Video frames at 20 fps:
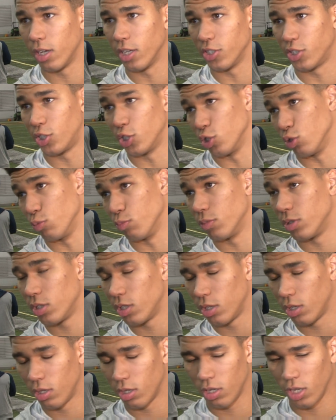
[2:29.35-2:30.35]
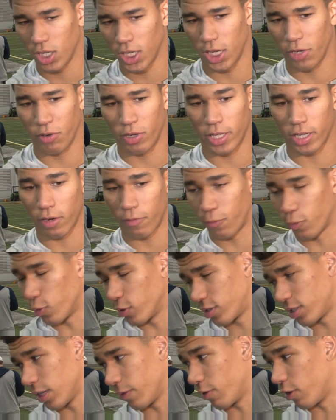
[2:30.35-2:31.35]
assumed I'd run like a
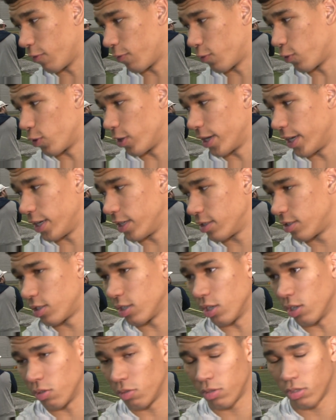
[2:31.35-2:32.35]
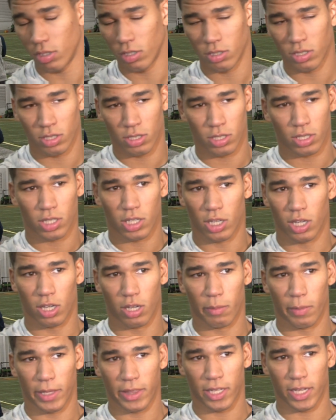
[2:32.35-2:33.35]
4.7 or 4.8. So
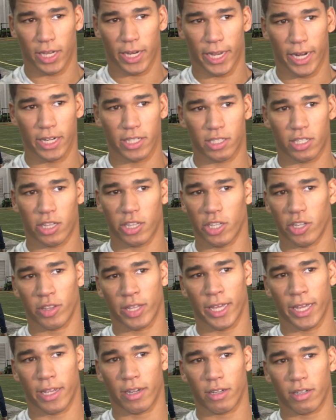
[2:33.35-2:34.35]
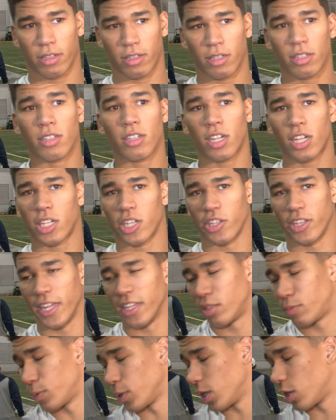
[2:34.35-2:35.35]
I think I kind of just cleared
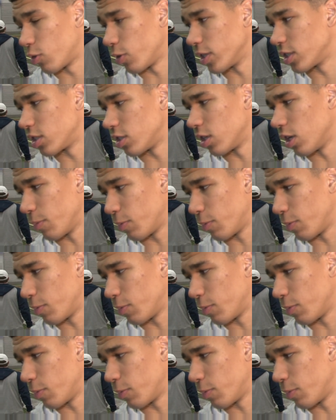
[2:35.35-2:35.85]
that speed question